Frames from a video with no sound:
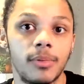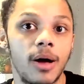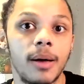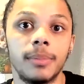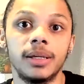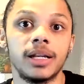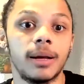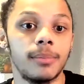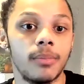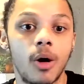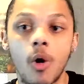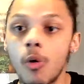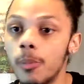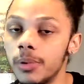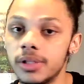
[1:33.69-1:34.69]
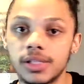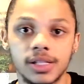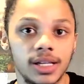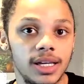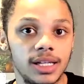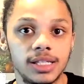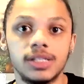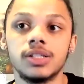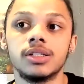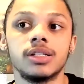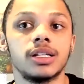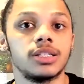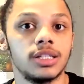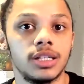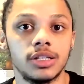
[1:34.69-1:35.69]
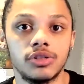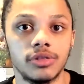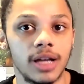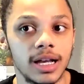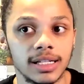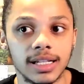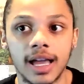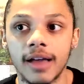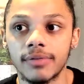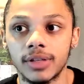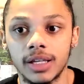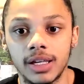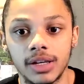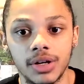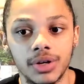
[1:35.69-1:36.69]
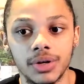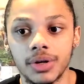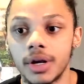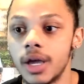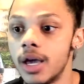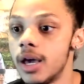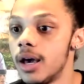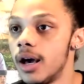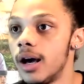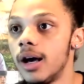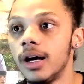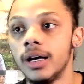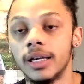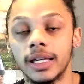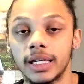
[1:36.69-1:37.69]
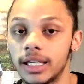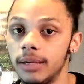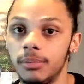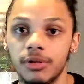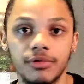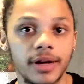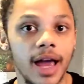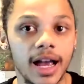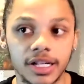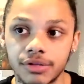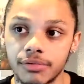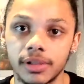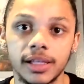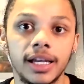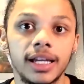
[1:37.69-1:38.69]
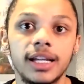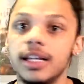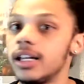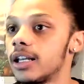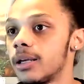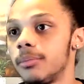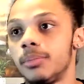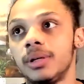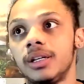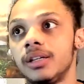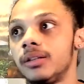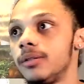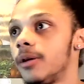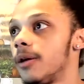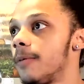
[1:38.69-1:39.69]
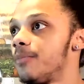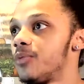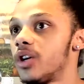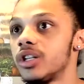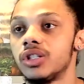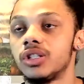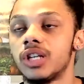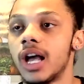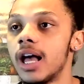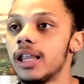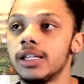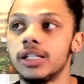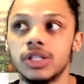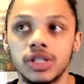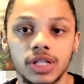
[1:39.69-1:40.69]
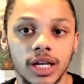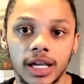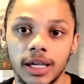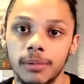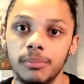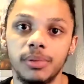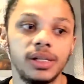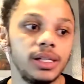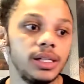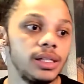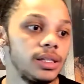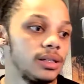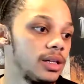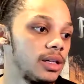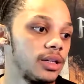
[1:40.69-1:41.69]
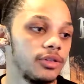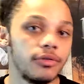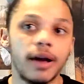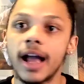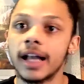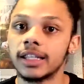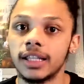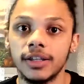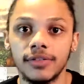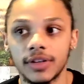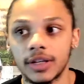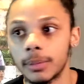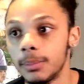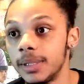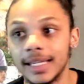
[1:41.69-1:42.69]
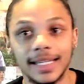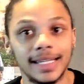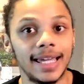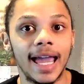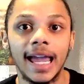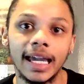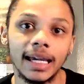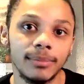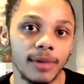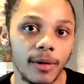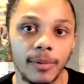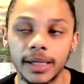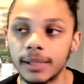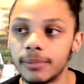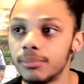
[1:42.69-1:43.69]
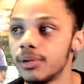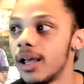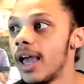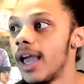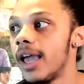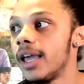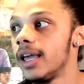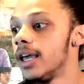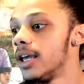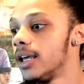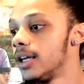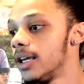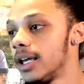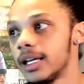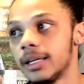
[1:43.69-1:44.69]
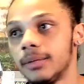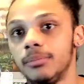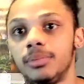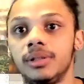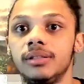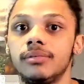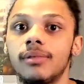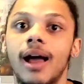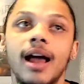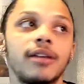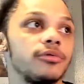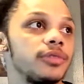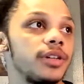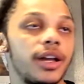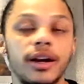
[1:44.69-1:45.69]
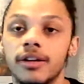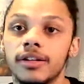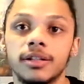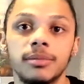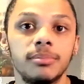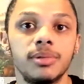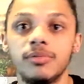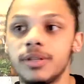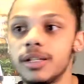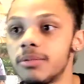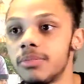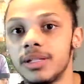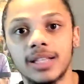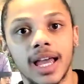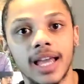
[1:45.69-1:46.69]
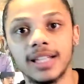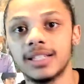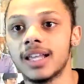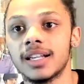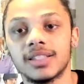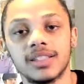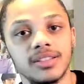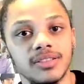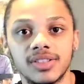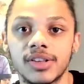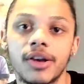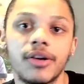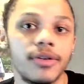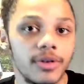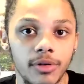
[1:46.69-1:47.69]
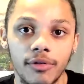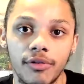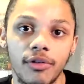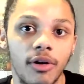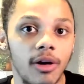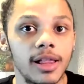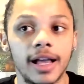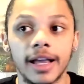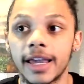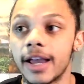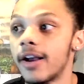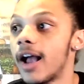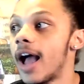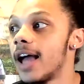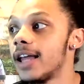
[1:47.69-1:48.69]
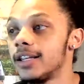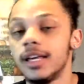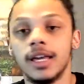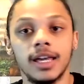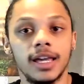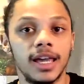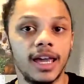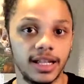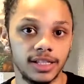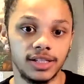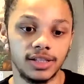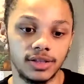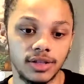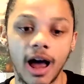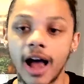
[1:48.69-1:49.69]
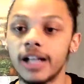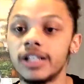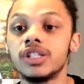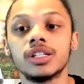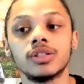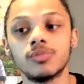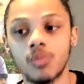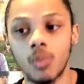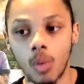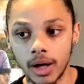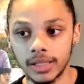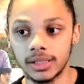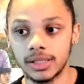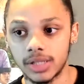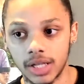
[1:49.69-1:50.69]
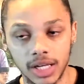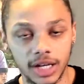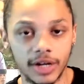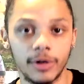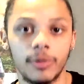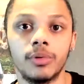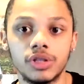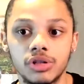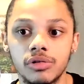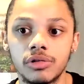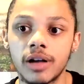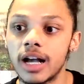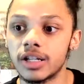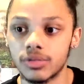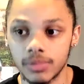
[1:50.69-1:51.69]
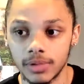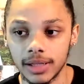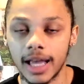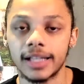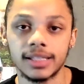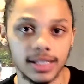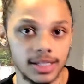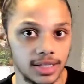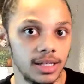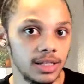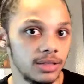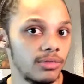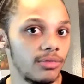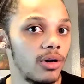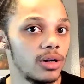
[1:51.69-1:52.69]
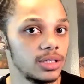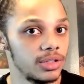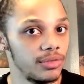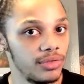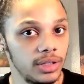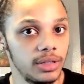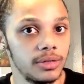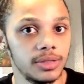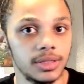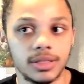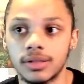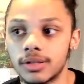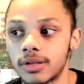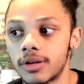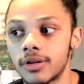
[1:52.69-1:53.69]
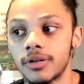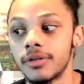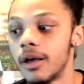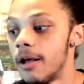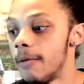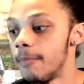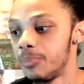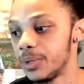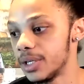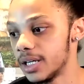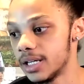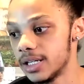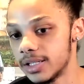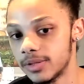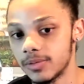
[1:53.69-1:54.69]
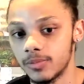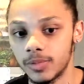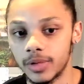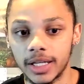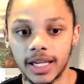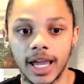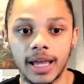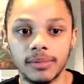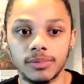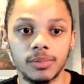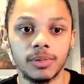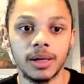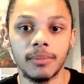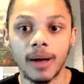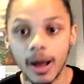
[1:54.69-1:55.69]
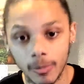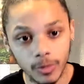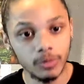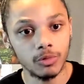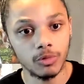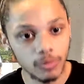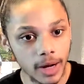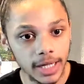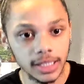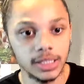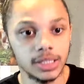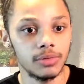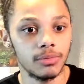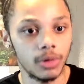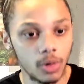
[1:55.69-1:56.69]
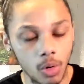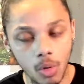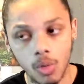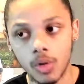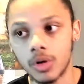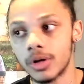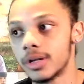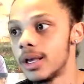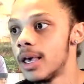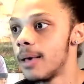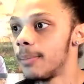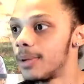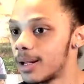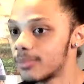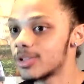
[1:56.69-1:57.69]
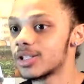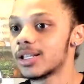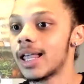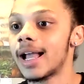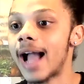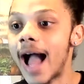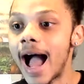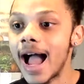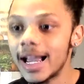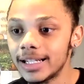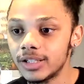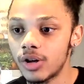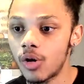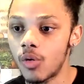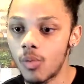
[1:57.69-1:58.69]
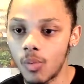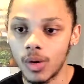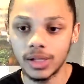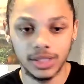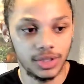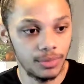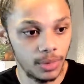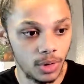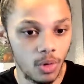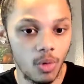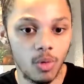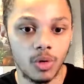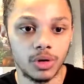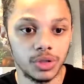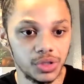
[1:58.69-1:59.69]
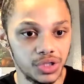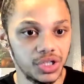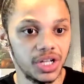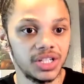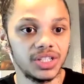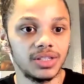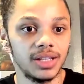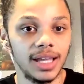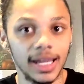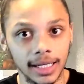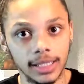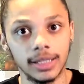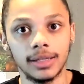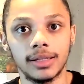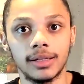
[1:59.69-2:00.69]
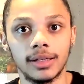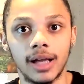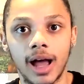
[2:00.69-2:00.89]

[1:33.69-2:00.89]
I mean, I'm open to any suggestion that you guys have to hear. Uh, it can be reaction related. It can be a challenge. It can be interactive. It can be a game that we can play. It can be I don't care. It can be we can be taste testing cereal for all I care. I it's I just want to hear what you guys would like to see as far as a video is concerned because when it came to me and mom, we were ready to record but I'm just like, I don't want to record just anything.